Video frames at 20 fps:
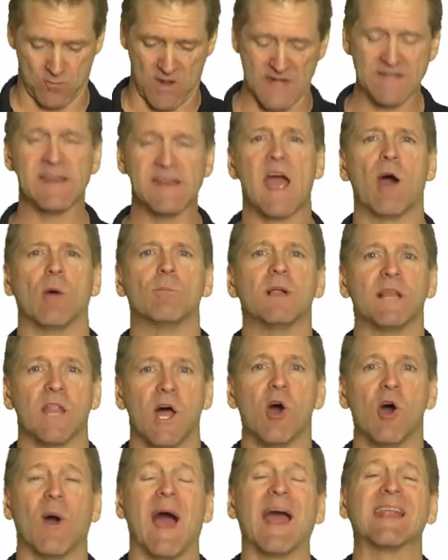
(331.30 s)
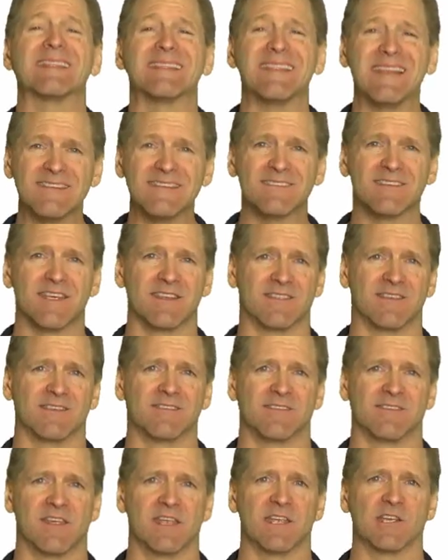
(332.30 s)
right now below and let's get
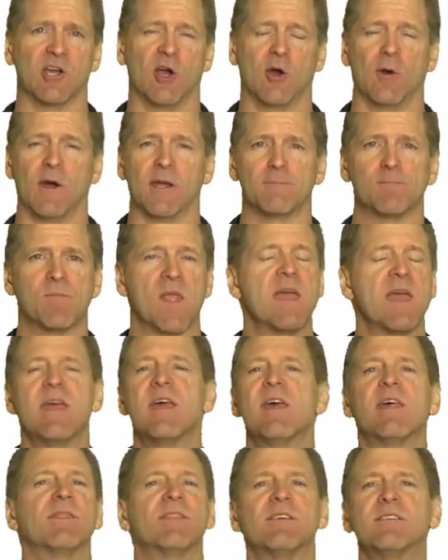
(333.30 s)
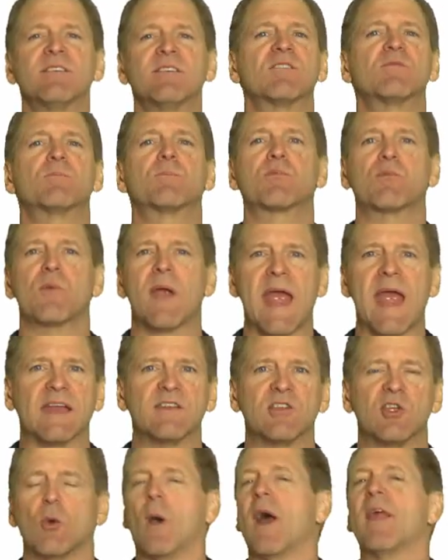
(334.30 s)
this thing going. This is
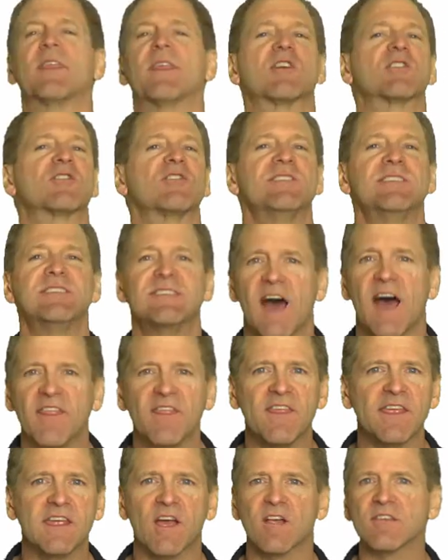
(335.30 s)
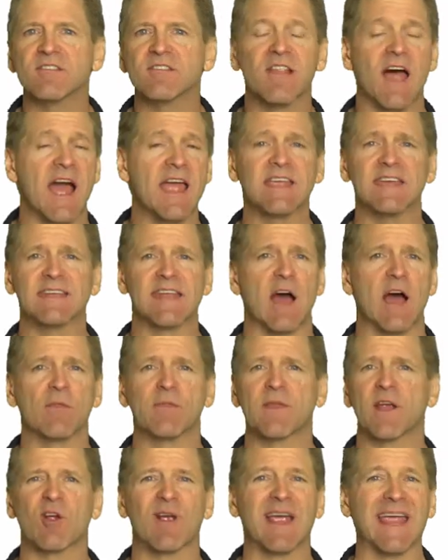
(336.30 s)
brand new. There's nothing else like it
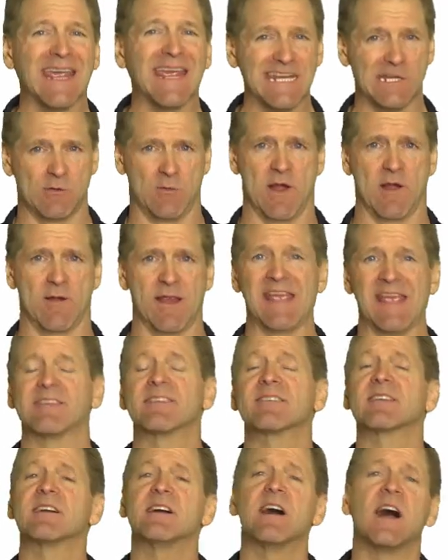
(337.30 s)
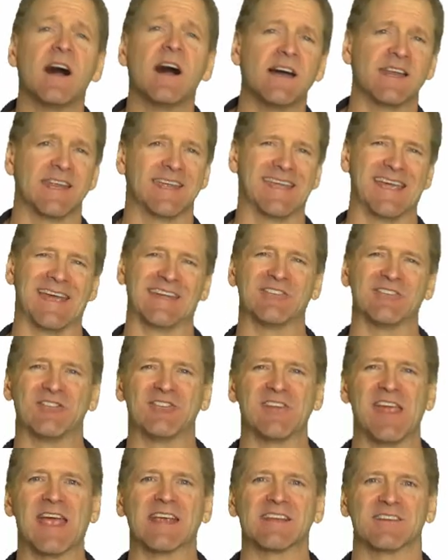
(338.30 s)
out there anywhere. It's cutting edge
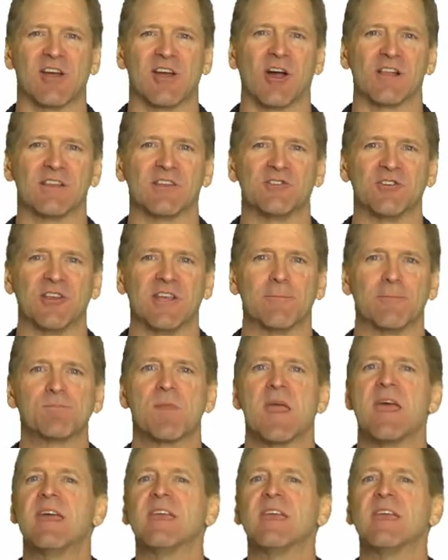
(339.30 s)
technology.